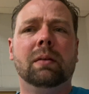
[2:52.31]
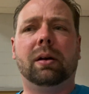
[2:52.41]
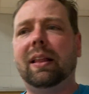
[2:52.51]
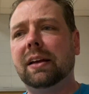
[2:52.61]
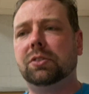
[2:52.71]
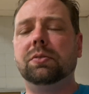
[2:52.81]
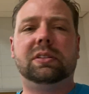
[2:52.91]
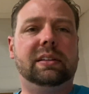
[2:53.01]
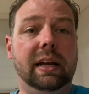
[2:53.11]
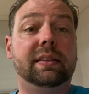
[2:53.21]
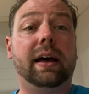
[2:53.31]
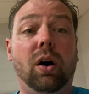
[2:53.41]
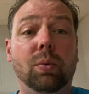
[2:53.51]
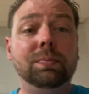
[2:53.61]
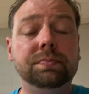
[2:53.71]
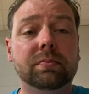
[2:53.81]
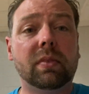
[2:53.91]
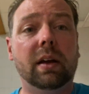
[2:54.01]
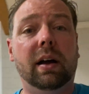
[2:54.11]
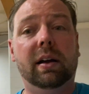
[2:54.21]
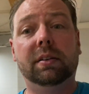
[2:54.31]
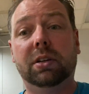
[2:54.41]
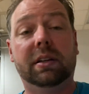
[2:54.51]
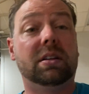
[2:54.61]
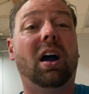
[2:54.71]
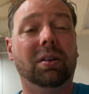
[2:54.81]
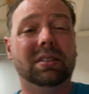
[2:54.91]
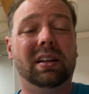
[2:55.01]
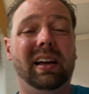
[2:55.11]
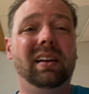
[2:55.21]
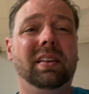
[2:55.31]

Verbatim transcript: But a lot of students did take that home. Uh, I took it to heart today.